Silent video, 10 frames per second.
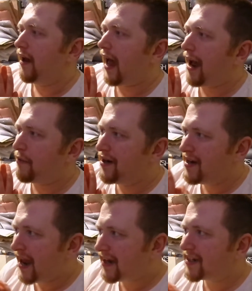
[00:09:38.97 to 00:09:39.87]
Our
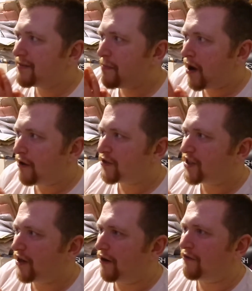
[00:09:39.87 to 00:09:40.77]
next
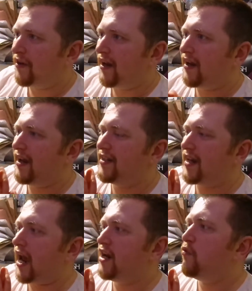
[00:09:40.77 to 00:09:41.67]
milestone
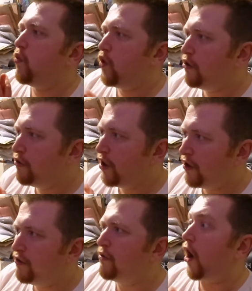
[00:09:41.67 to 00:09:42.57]
is a
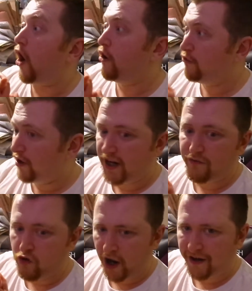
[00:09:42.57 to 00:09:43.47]
Wooloo only
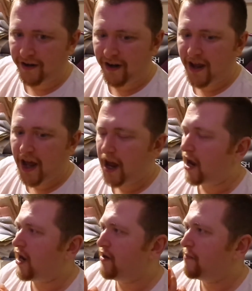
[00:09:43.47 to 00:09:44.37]
run
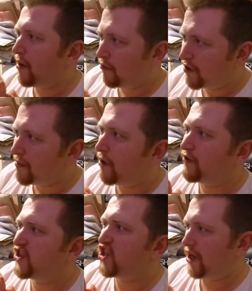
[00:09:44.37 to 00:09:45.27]
in
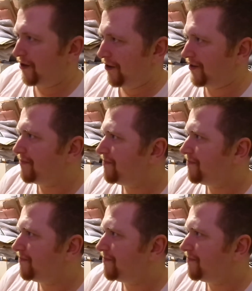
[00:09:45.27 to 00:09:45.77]
Pokemon Shield.